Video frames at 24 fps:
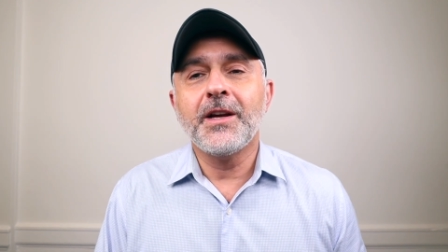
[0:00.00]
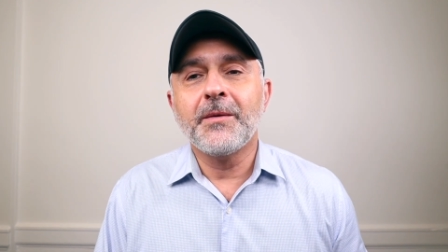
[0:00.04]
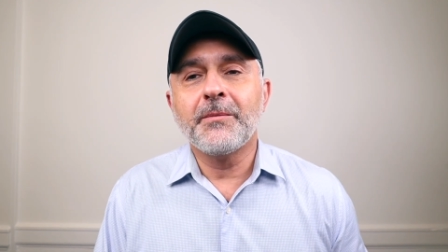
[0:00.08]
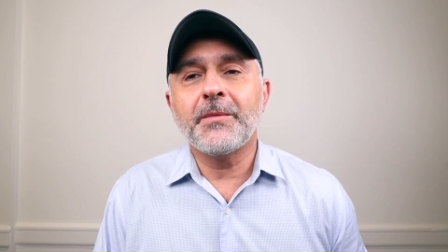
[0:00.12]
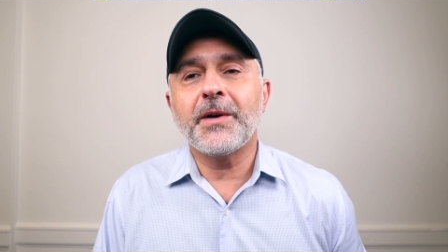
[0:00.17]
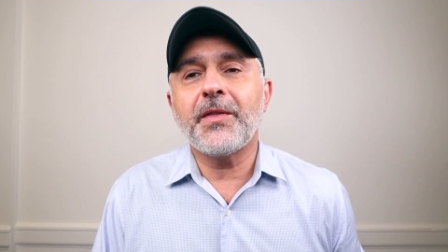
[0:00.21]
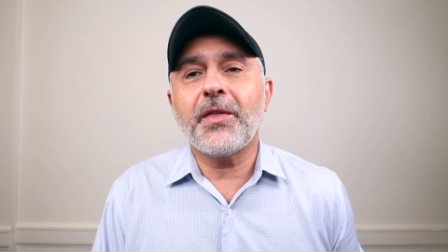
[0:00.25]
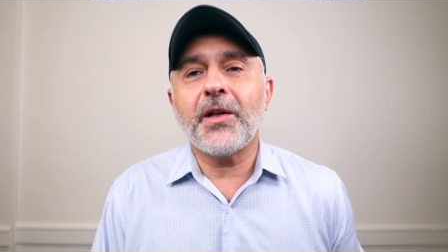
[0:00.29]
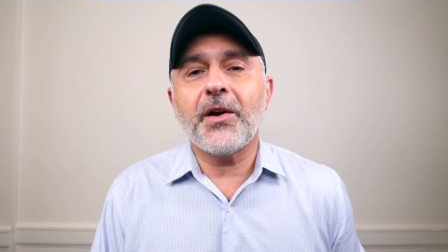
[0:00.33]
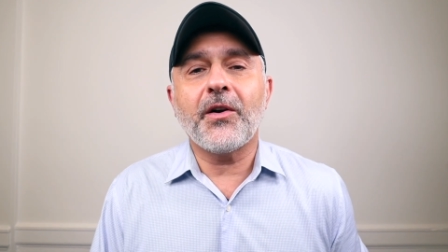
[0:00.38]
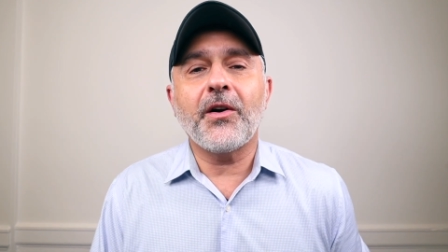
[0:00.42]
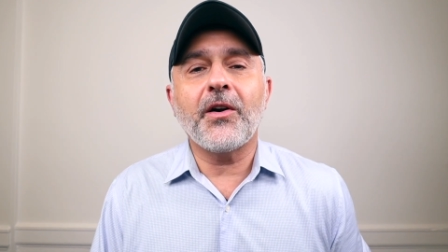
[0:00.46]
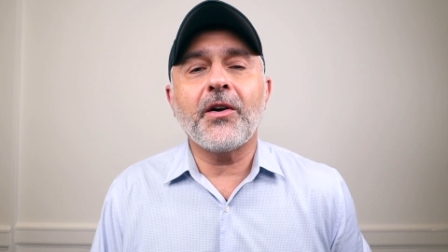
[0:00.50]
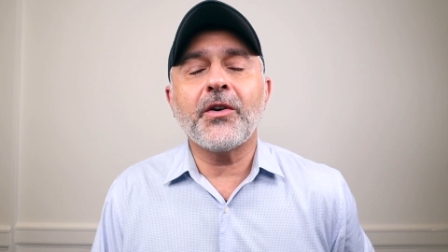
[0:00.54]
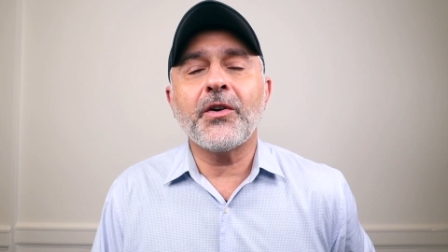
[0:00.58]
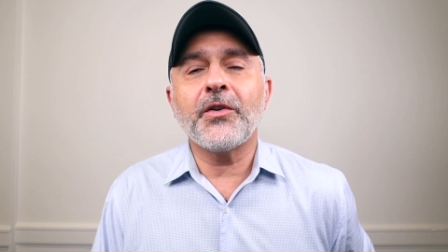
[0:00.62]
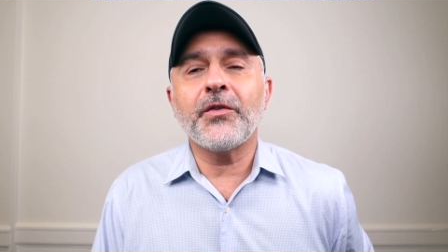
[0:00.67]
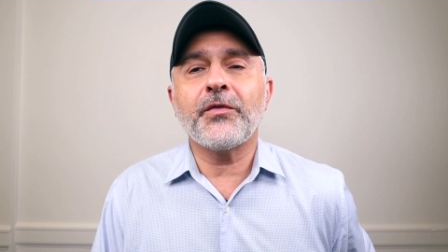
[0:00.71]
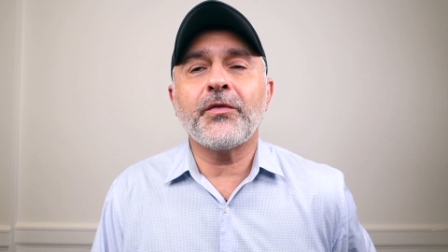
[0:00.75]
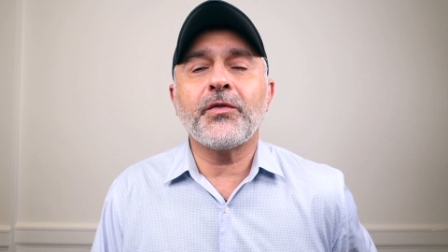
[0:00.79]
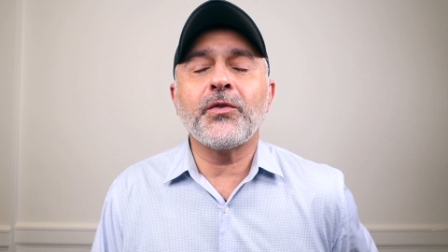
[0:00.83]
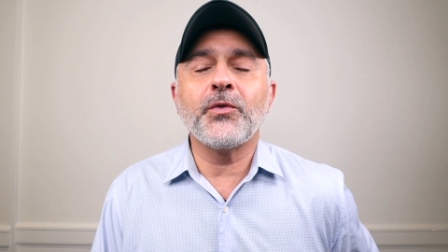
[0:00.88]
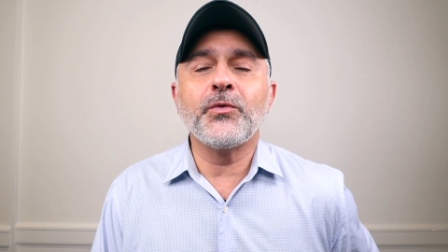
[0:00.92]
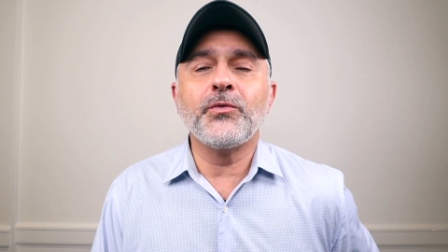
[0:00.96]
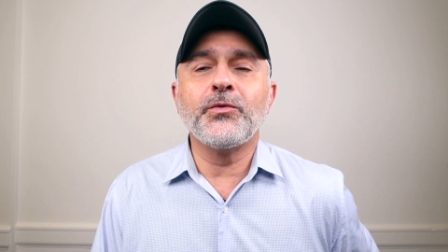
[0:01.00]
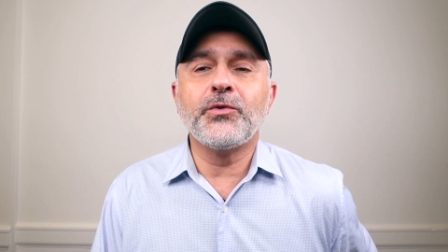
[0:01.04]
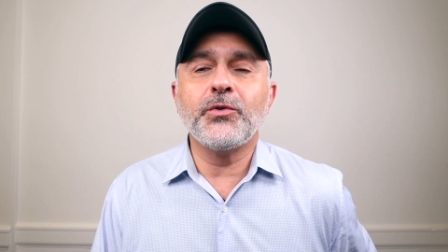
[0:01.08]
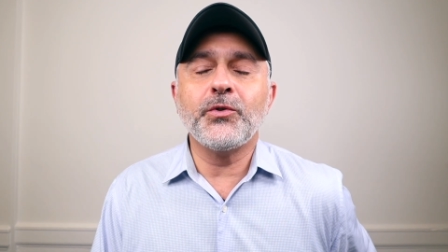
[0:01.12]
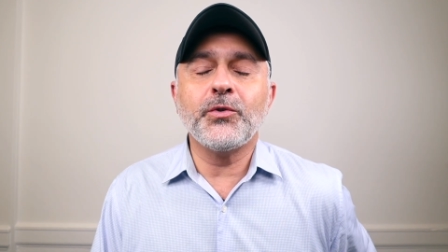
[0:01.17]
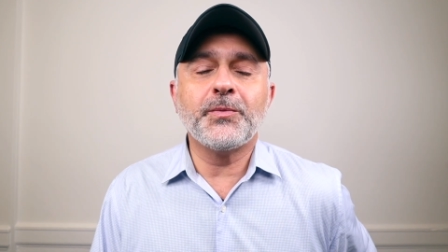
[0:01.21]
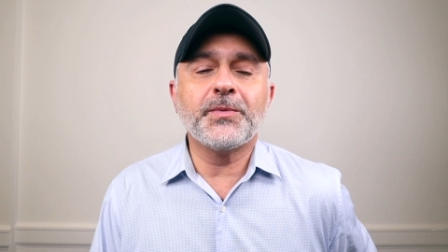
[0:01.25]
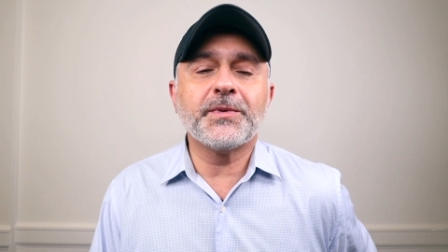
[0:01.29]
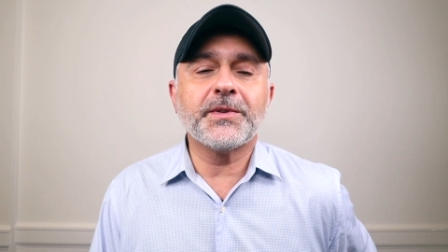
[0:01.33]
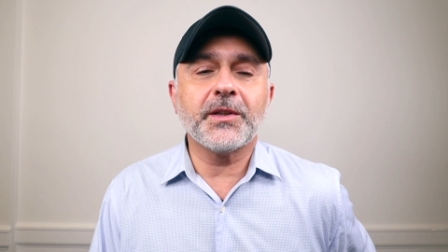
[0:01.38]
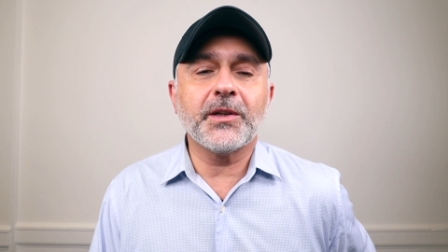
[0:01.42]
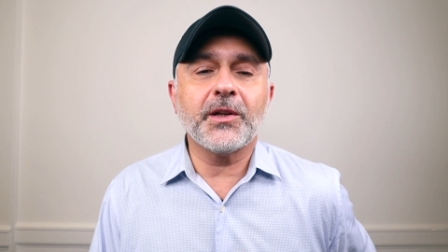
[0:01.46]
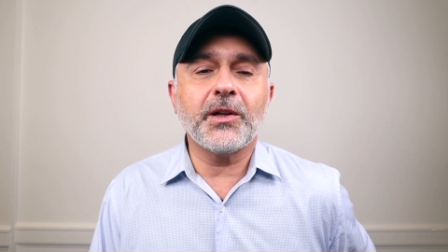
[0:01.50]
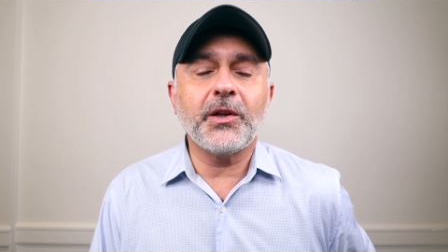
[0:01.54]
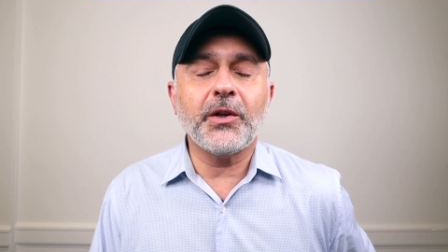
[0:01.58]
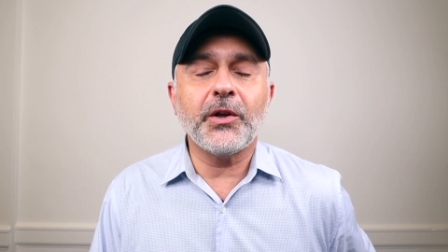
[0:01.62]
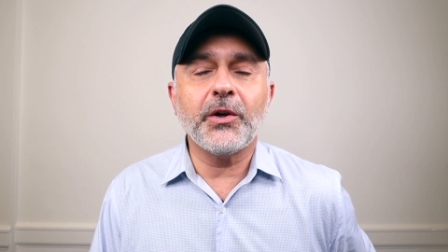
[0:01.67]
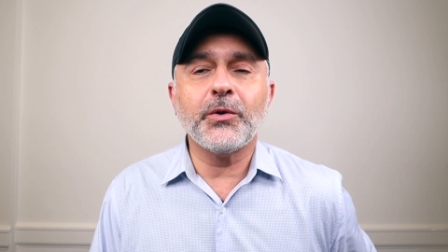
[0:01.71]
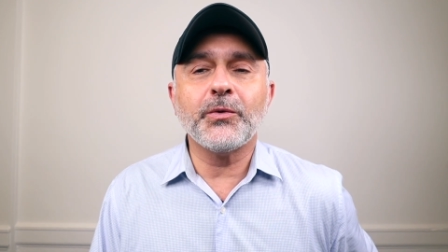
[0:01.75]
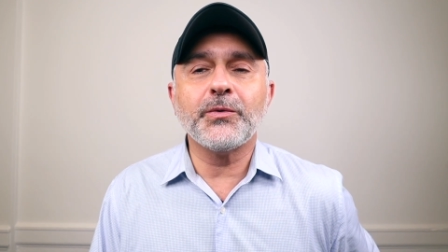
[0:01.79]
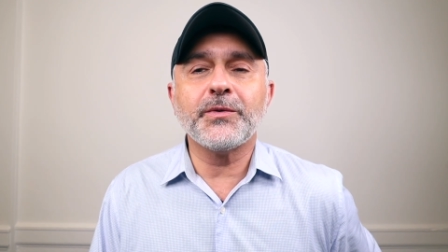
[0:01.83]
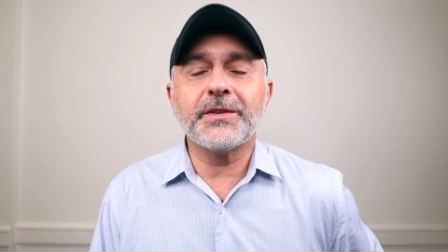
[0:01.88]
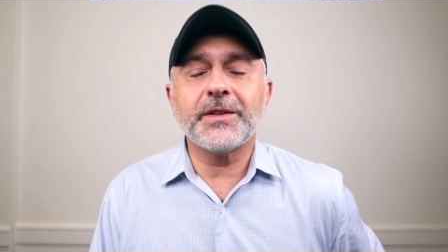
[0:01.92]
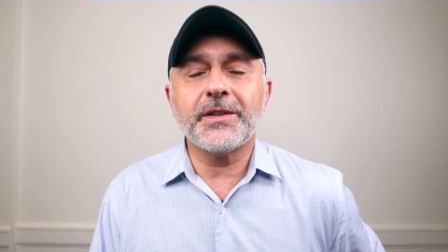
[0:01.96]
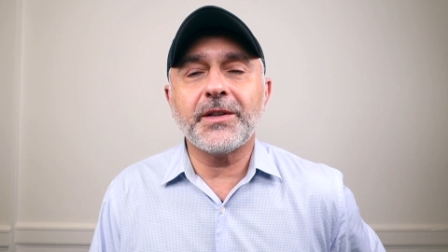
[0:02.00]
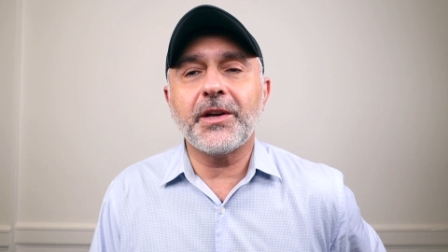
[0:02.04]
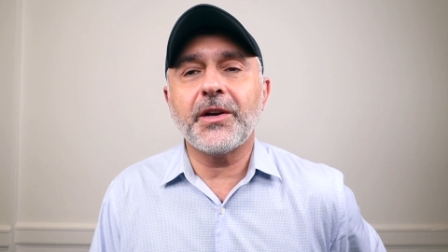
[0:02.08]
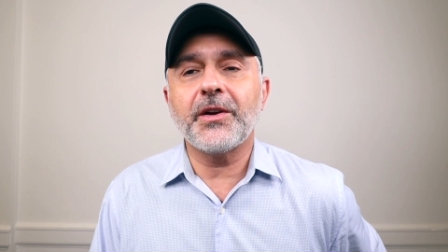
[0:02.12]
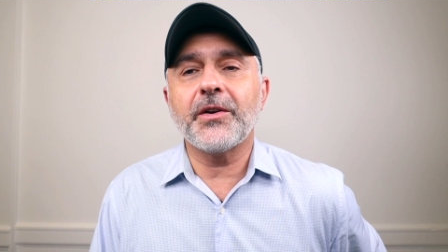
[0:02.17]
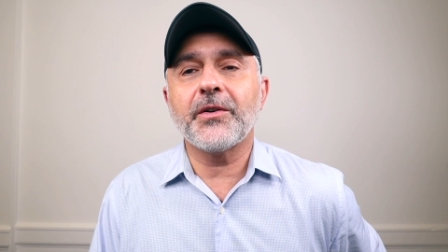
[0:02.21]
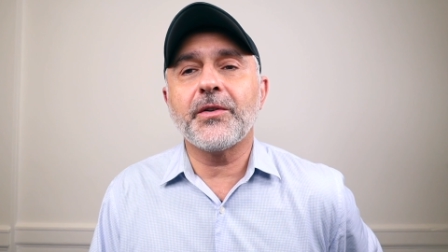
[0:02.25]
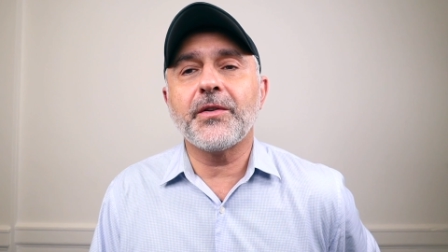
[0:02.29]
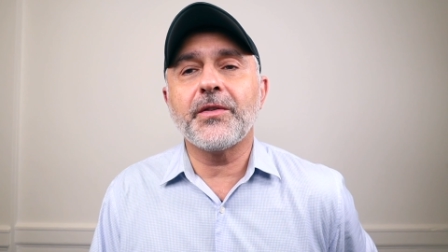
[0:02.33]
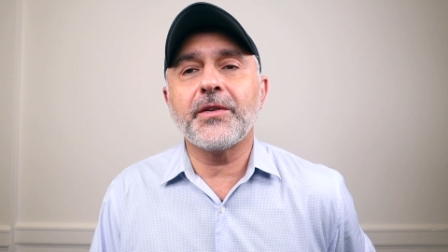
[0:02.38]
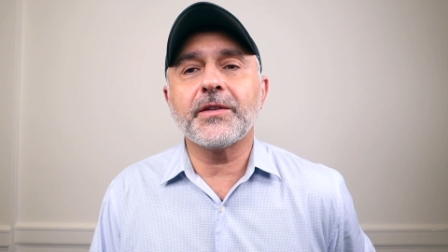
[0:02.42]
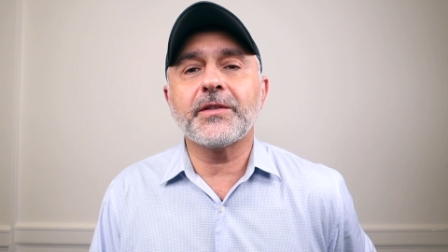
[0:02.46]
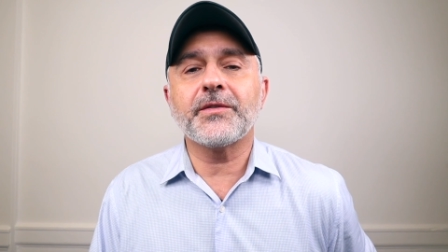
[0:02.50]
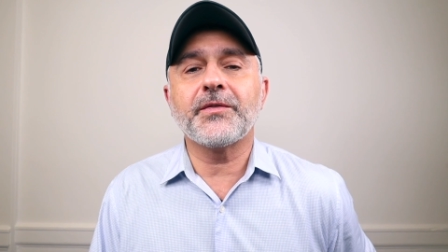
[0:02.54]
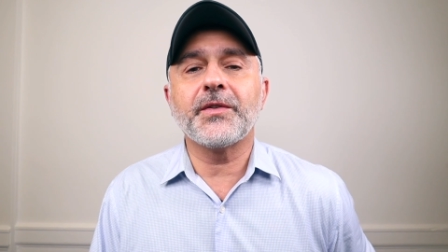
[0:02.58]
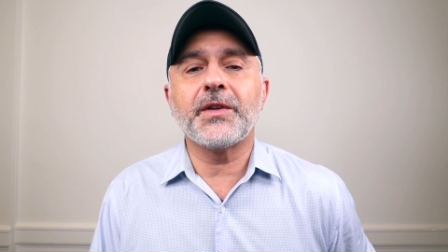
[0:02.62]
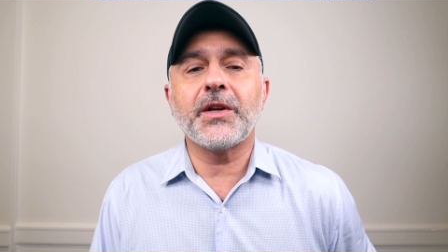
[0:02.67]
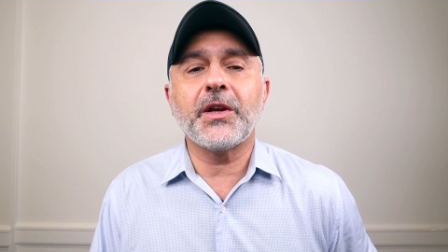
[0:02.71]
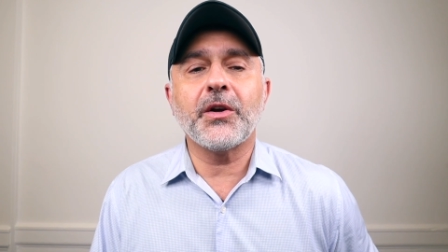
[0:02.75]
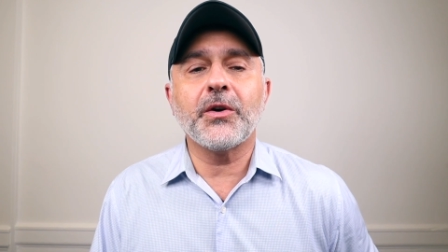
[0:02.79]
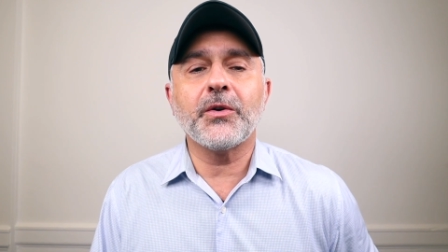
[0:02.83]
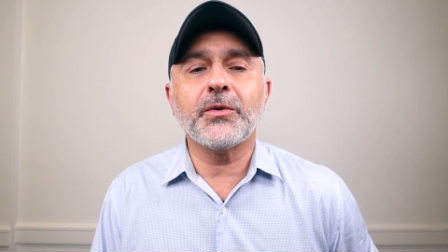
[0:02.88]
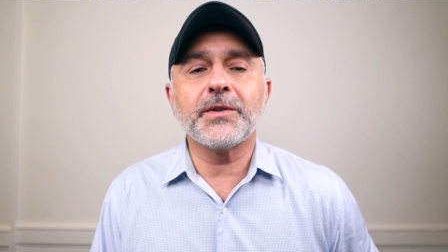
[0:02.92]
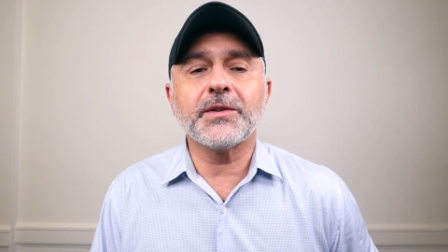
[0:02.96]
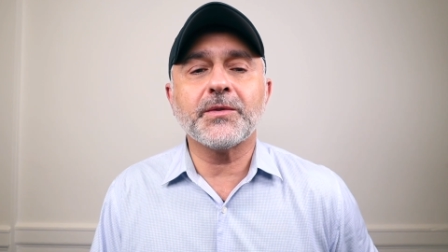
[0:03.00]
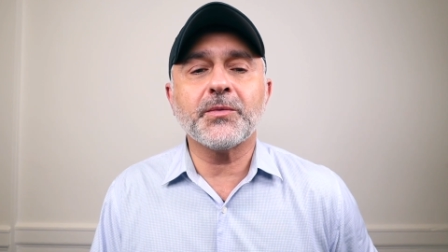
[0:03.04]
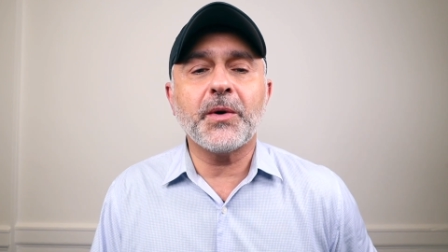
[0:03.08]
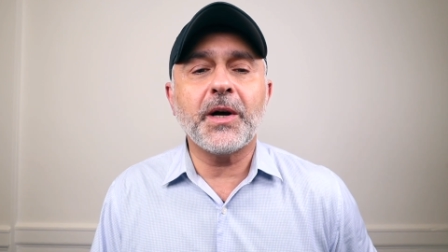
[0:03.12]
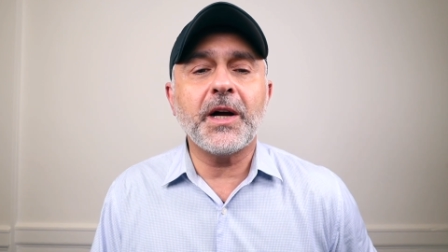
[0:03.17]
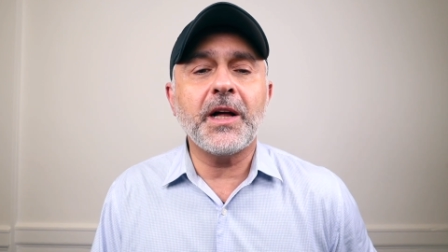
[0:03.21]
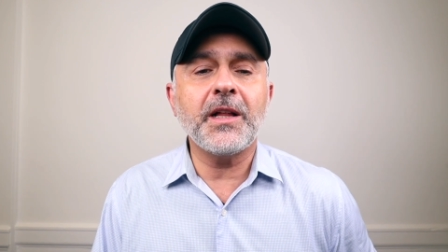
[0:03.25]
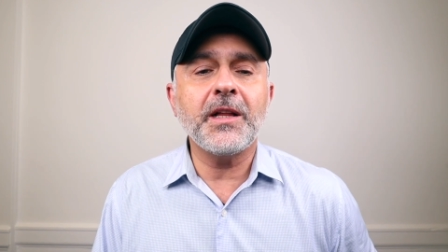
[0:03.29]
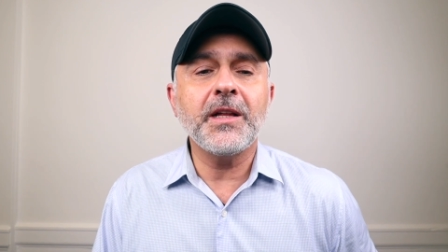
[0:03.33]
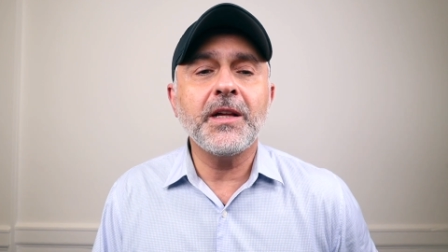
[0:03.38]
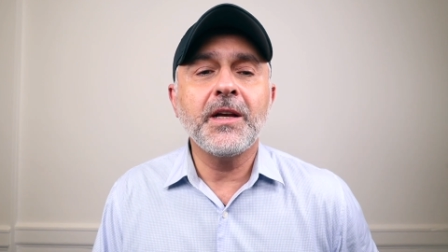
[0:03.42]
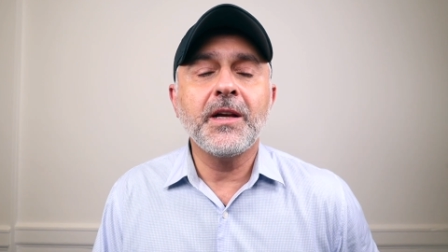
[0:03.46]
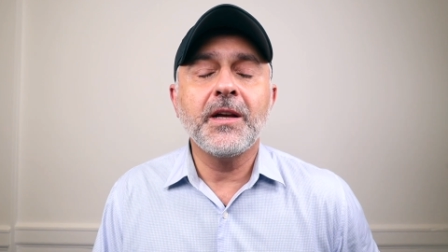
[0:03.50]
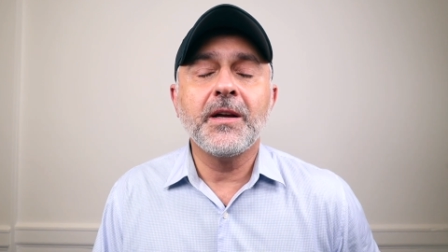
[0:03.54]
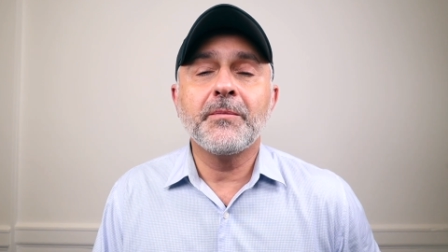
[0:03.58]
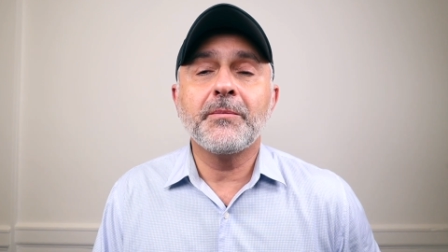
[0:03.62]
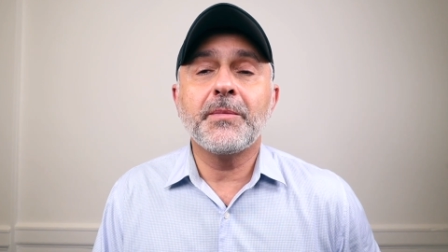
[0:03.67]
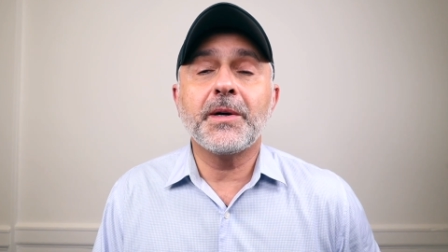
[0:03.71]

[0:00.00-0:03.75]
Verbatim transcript: but there are a few dupes and clones in here in this video as well